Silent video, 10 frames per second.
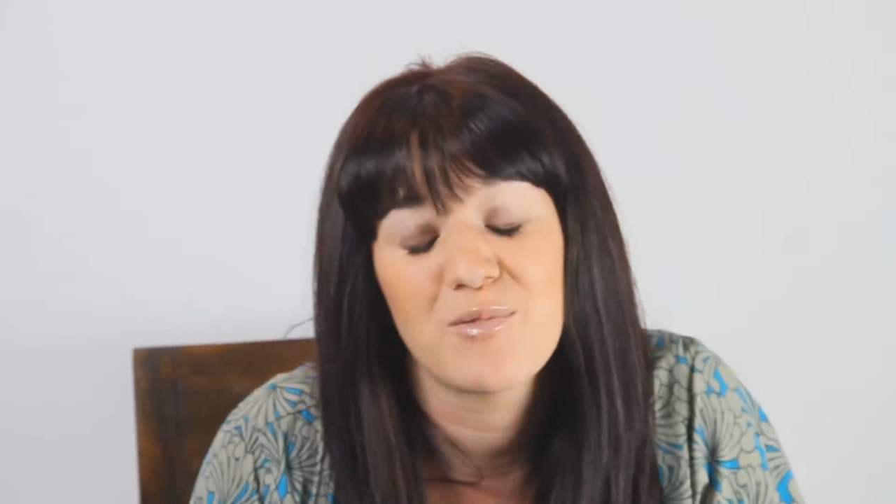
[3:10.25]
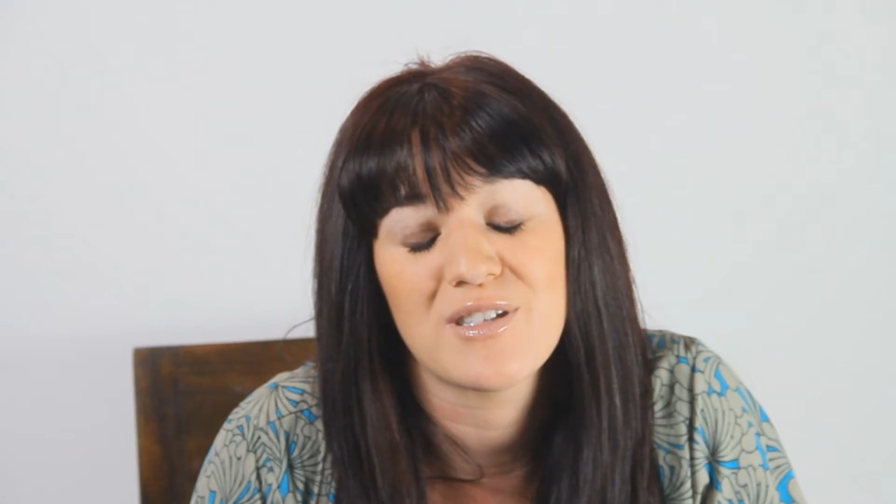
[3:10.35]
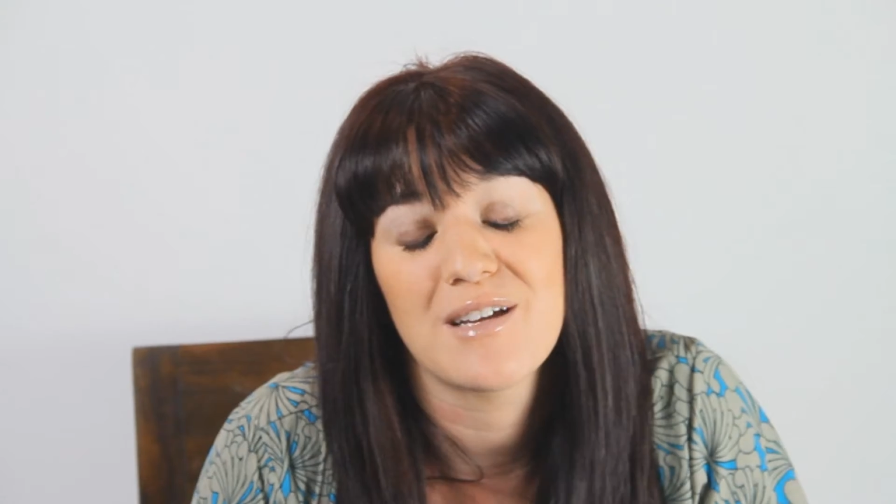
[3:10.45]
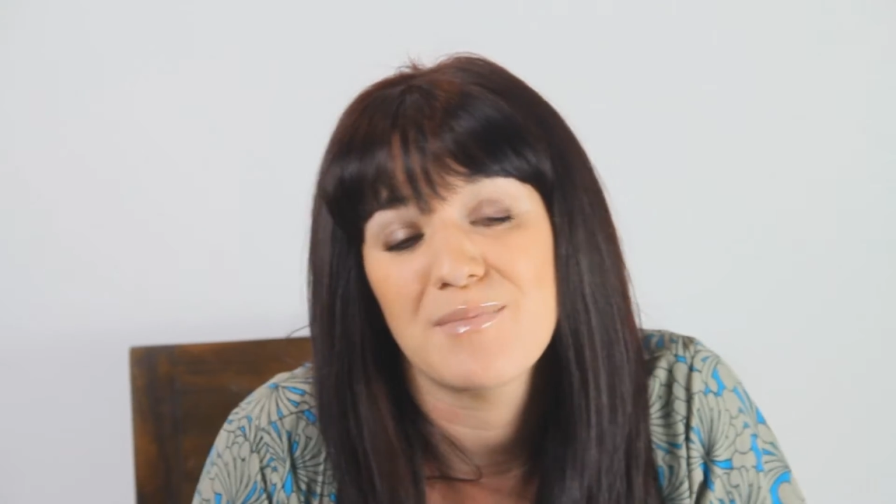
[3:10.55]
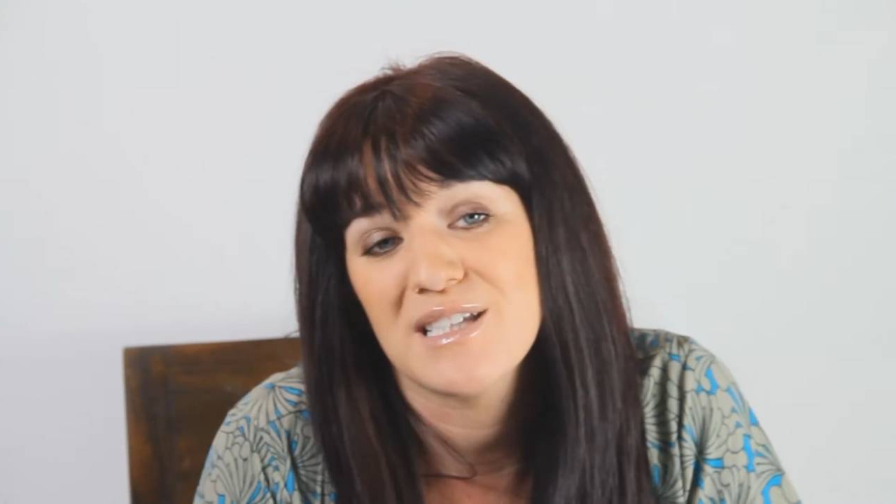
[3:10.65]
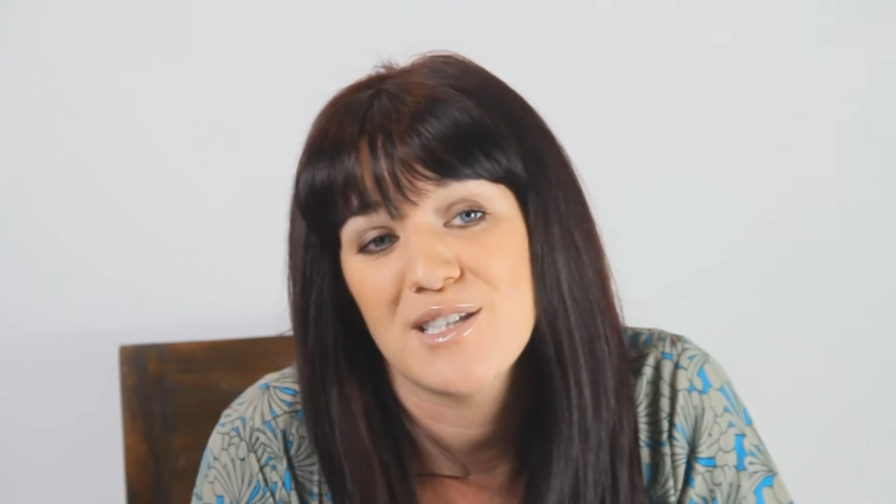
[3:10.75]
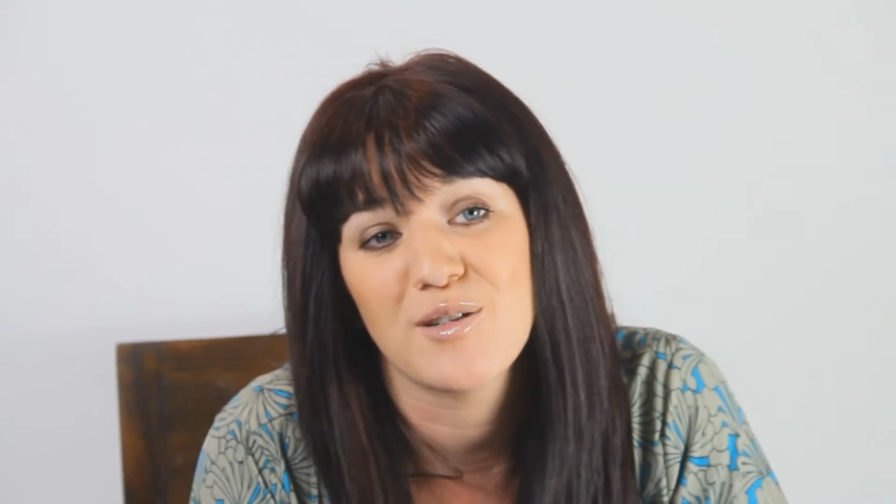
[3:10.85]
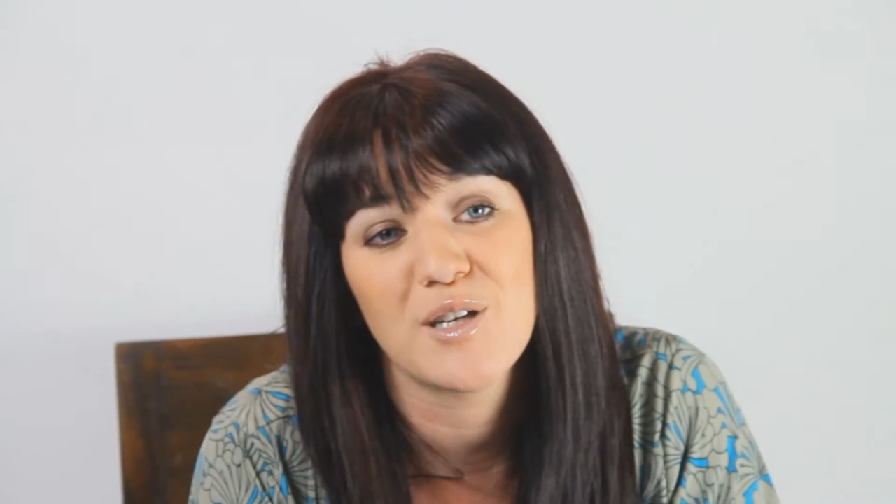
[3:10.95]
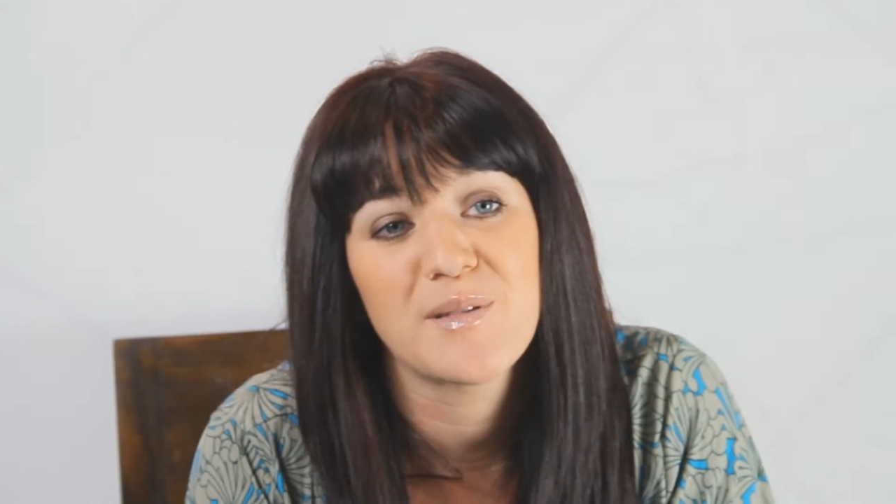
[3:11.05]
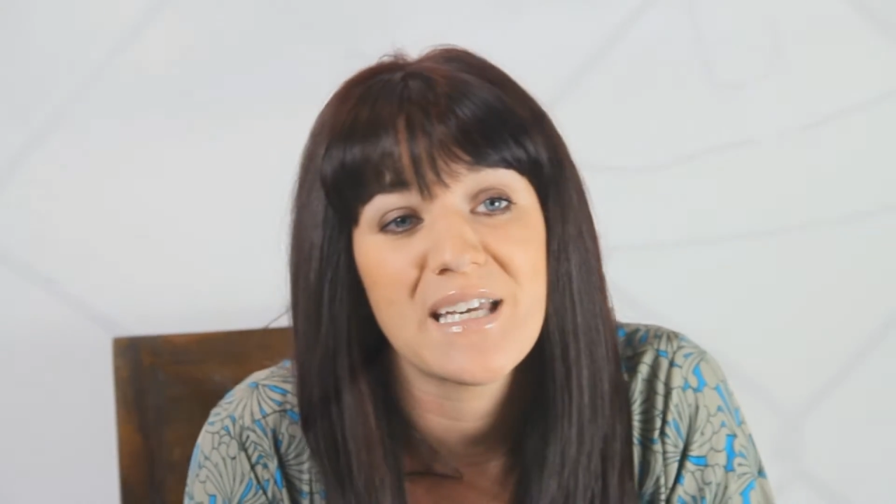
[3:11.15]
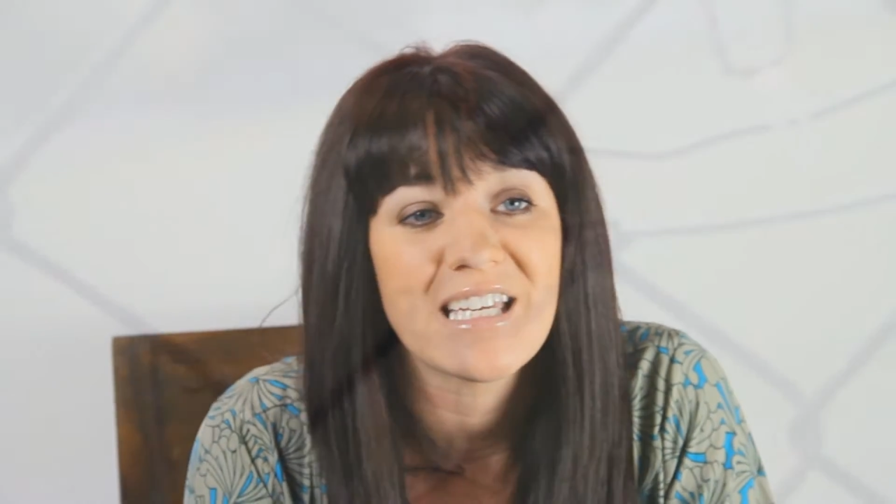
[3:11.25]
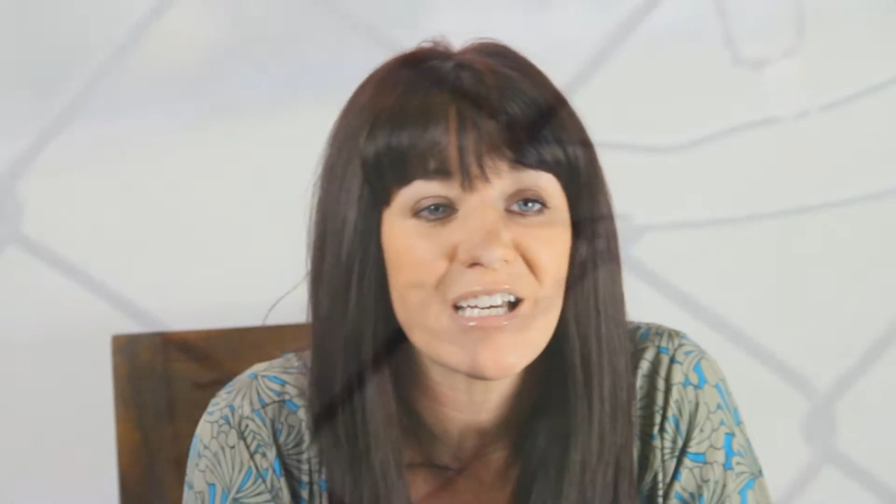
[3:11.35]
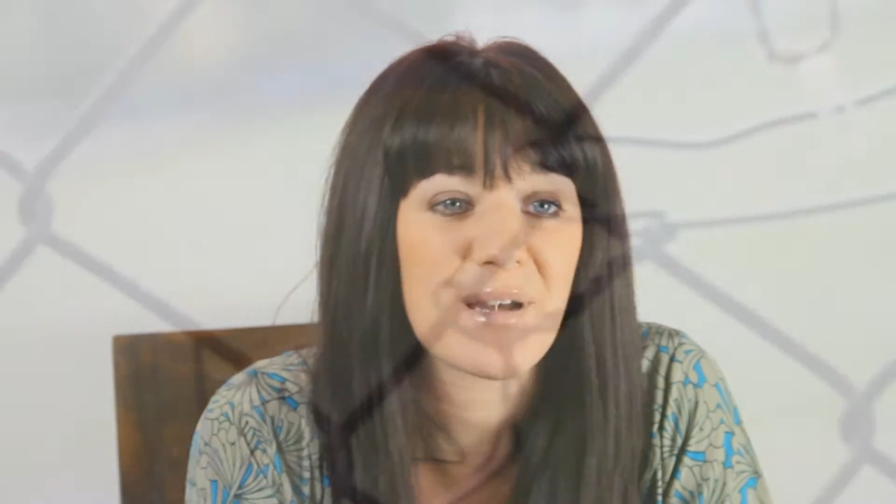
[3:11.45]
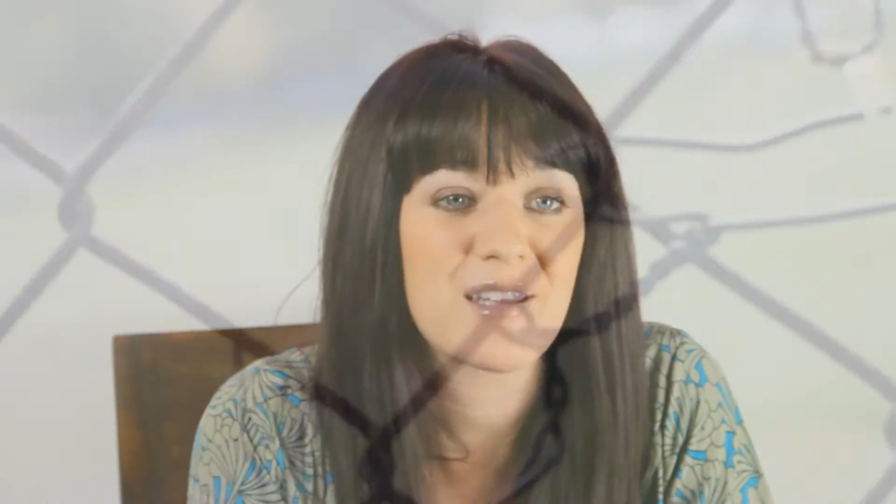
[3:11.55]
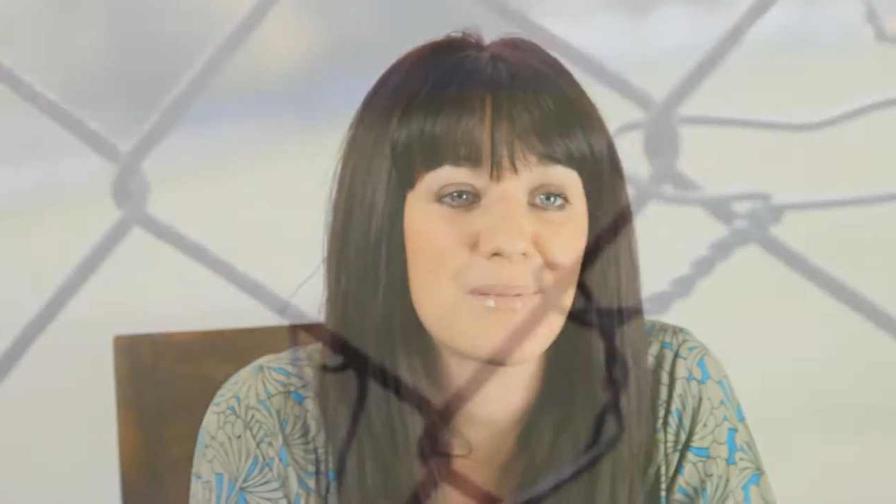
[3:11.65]
what's going to be so
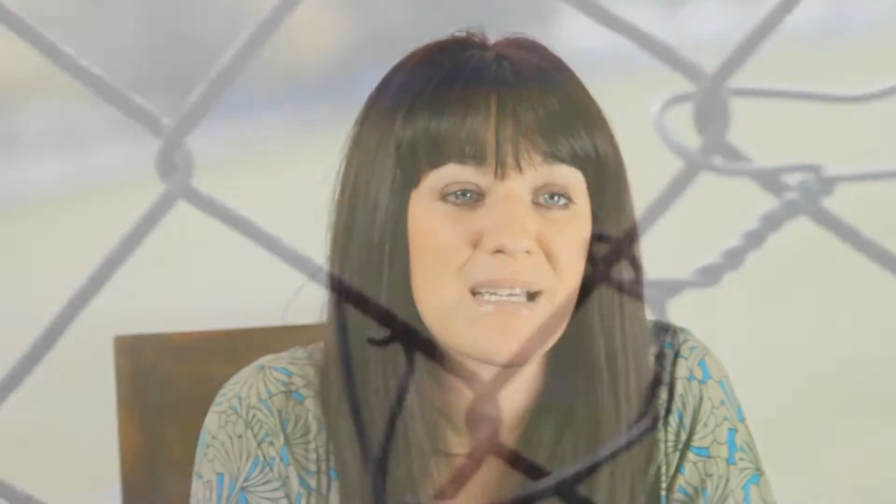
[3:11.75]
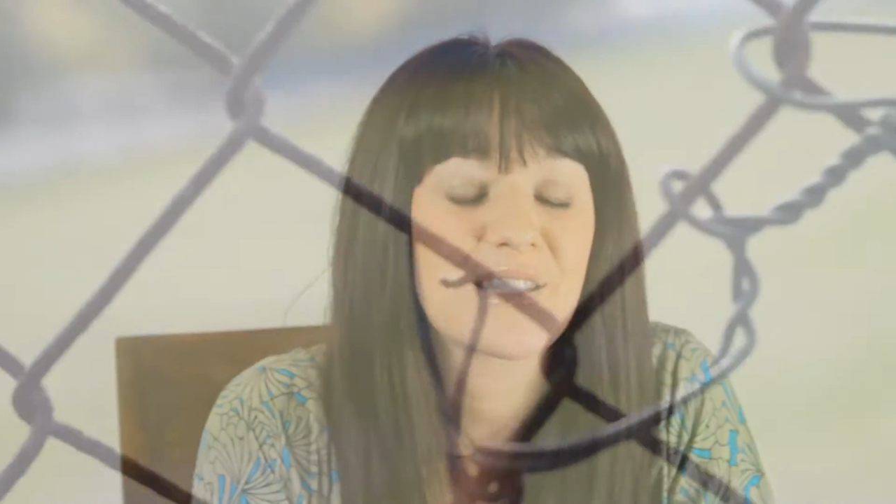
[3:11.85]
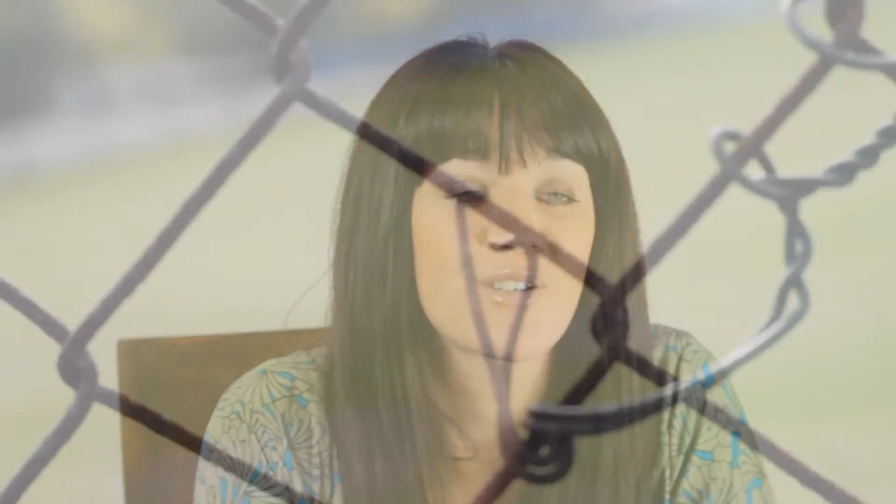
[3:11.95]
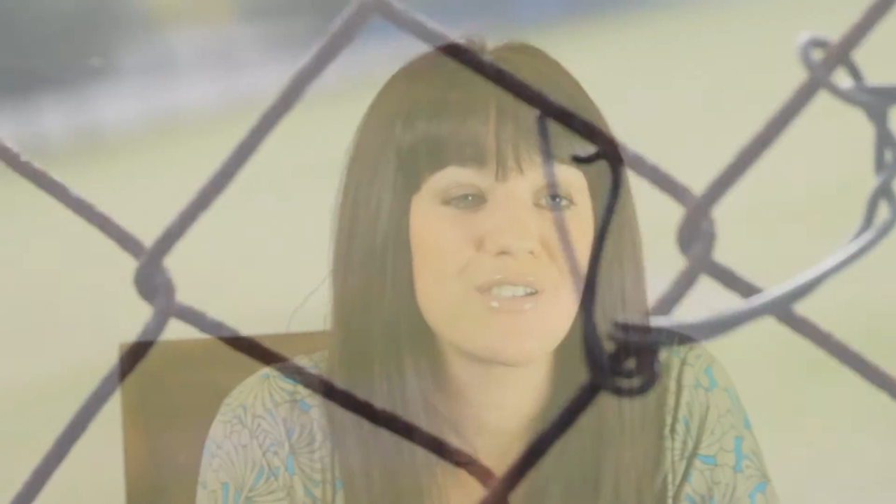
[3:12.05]
unique about the Peace